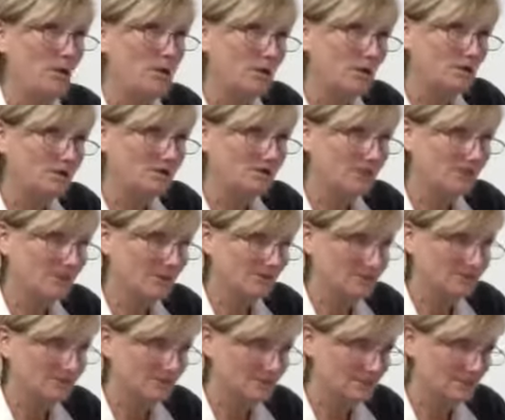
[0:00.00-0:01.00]
past
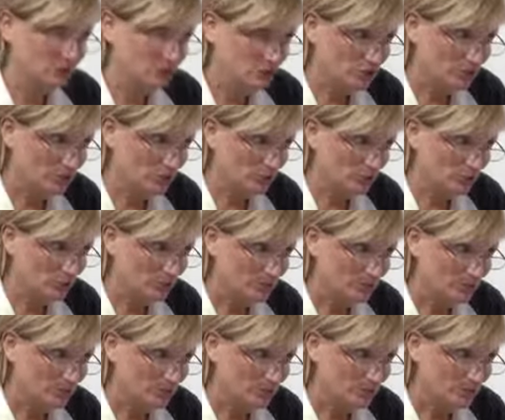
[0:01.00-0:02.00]
events in general.
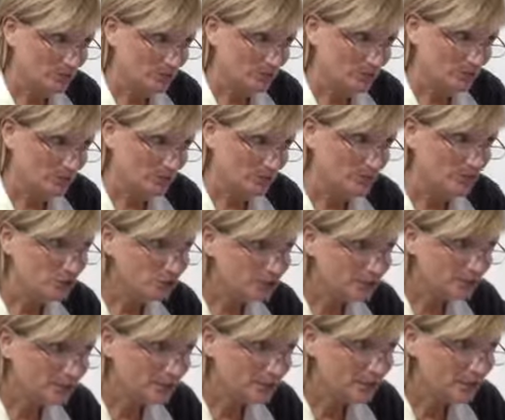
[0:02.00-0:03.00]
Do you
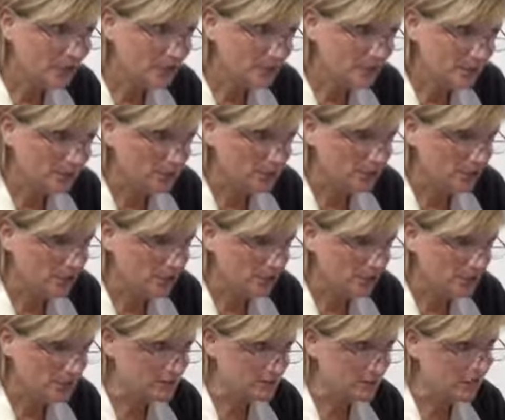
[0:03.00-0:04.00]
think
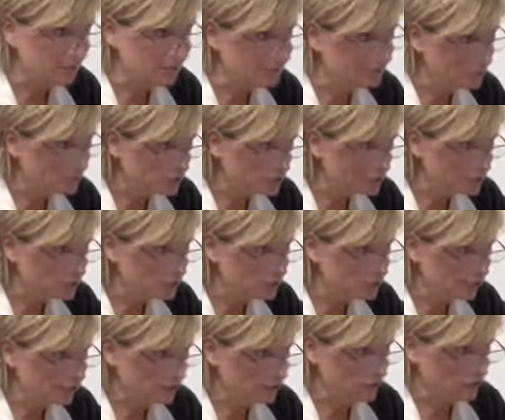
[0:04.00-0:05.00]
photographs are the best
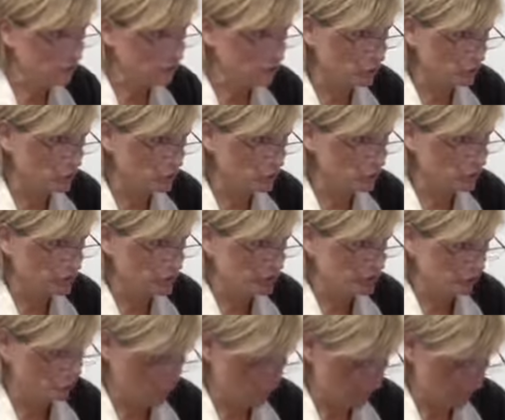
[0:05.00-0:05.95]
way to record and